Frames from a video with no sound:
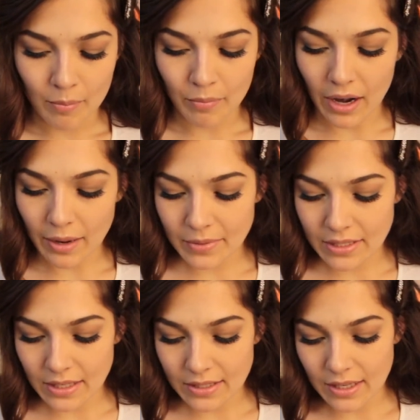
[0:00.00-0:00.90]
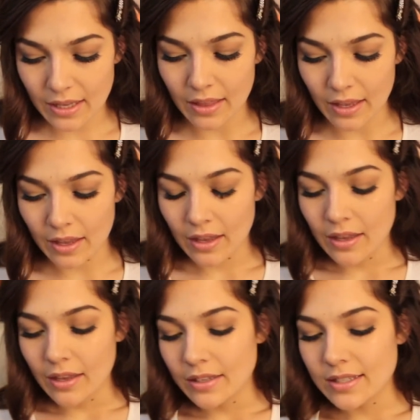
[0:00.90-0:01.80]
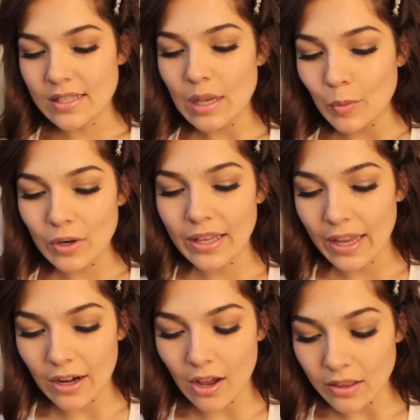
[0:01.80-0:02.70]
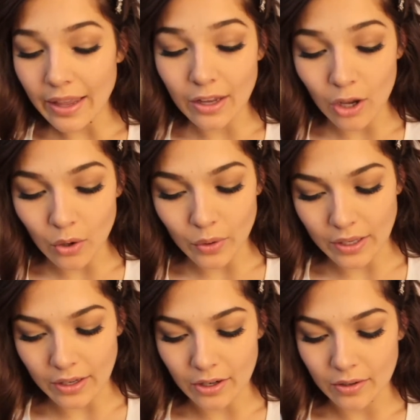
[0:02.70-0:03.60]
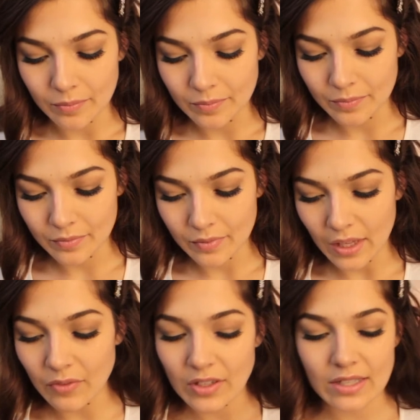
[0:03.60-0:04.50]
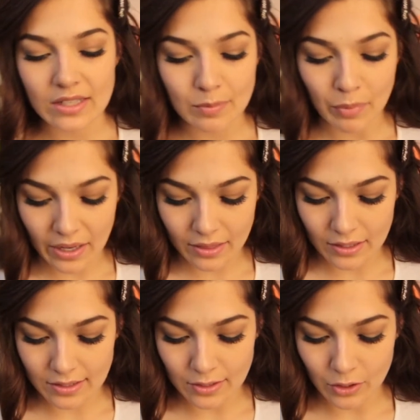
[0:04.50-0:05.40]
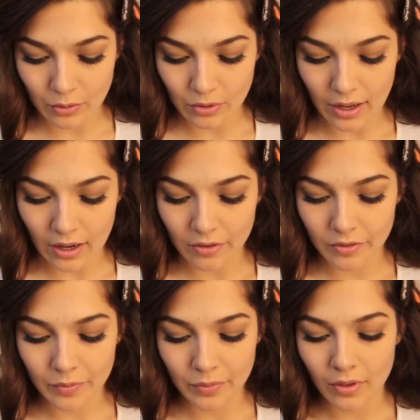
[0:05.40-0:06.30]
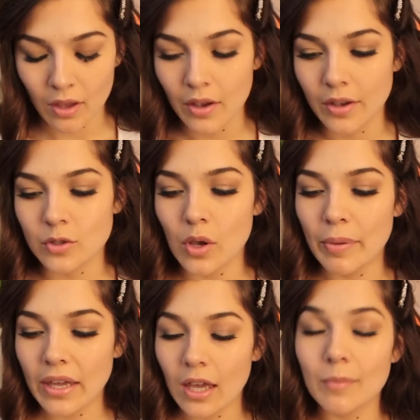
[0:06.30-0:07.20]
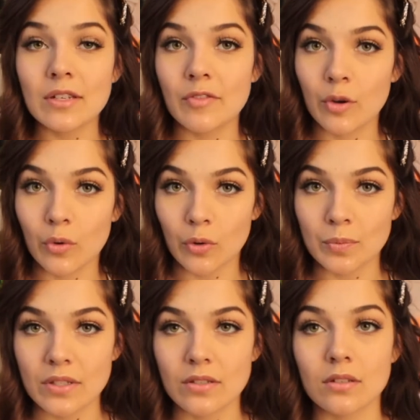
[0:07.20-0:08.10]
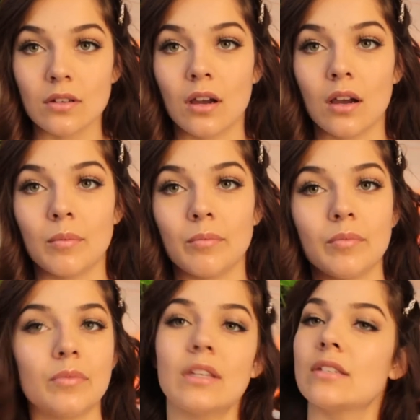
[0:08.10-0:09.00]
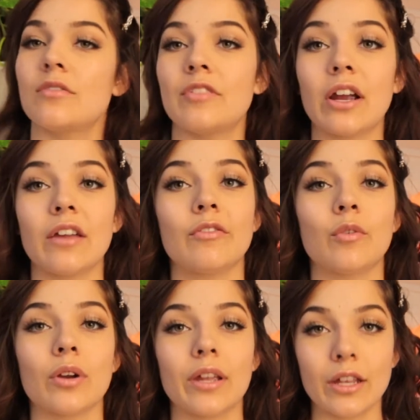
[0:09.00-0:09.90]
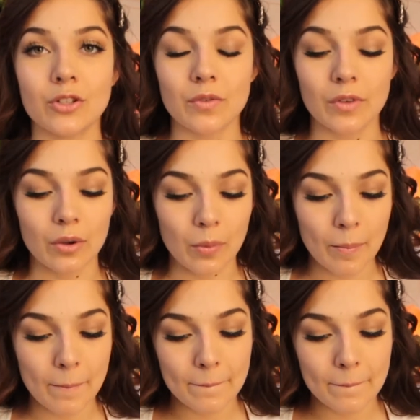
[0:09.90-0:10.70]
But I'm sensing that someone cannot let go here, even despite this new love. So I'm picking up different groups. Um, this will vary for each of you.